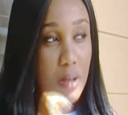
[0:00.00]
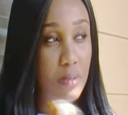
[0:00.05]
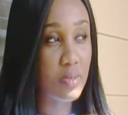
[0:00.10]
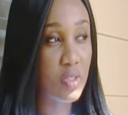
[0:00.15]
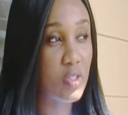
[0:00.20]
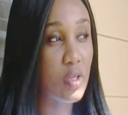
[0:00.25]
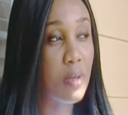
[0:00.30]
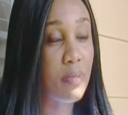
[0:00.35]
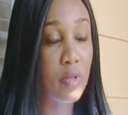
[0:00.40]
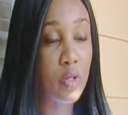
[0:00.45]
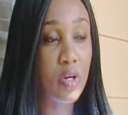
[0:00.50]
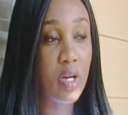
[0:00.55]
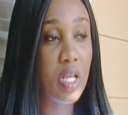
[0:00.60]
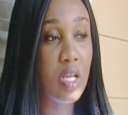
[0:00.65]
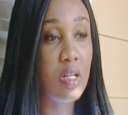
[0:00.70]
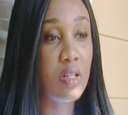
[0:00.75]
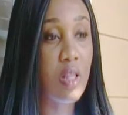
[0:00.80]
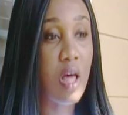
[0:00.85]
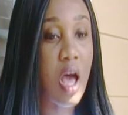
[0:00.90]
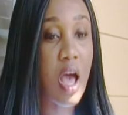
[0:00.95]
so I'm learning
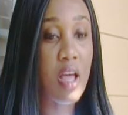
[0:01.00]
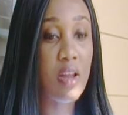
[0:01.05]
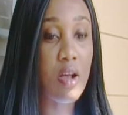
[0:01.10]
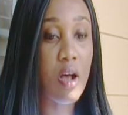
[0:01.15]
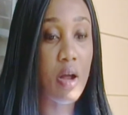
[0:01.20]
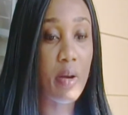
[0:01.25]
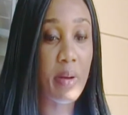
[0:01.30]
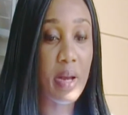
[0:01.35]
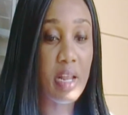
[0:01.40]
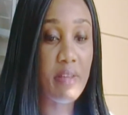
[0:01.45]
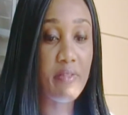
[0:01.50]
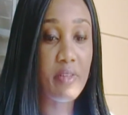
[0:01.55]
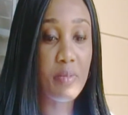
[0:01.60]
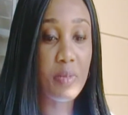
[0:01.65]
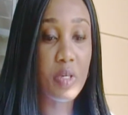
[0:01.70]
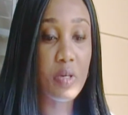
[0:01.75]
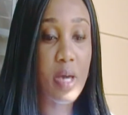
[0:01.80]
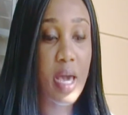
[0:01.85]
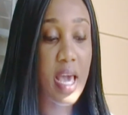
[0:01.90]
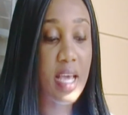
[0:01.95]
a lot already from
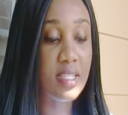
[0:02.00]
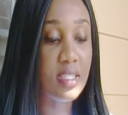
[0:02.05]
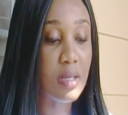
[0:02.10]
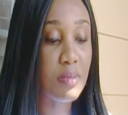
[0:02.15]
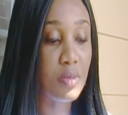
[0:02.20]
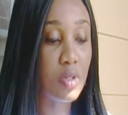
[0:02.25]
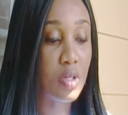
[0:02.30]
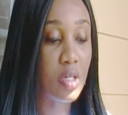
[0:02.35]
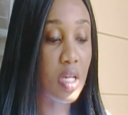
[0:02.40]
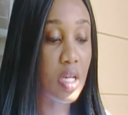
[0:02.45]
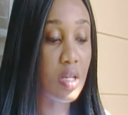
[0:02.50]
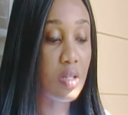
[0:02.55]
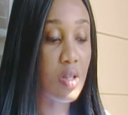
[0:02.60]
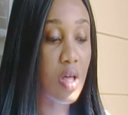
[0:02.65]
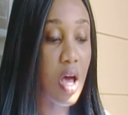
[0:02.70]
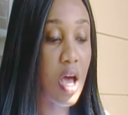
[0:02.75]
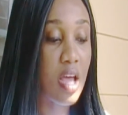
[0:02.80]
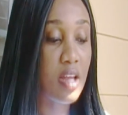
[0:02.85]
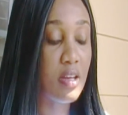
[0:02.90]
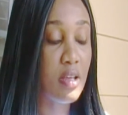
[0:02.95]
you guys. I'm learning a
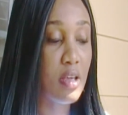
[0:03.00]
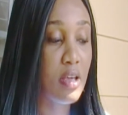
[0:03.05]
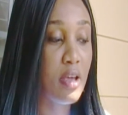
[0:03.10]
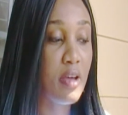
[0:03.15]
lot